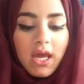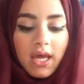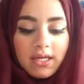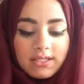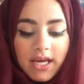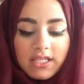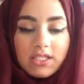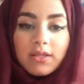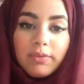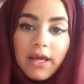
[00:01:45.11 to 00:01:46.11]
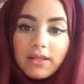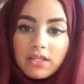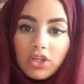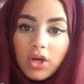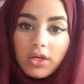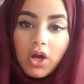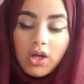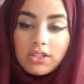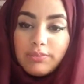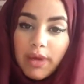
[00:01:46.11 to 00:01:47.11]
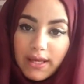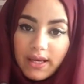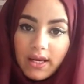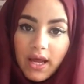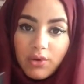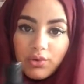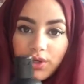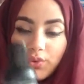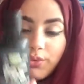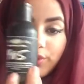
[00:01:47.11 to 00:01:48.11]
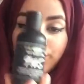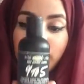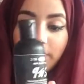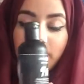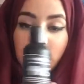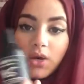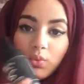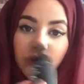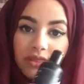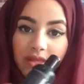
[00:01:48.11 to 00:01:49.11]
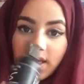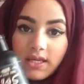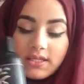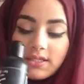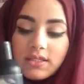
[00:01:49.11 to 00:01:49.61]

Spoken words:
And I just apply this on a cotton pad and I remove my makeup with this.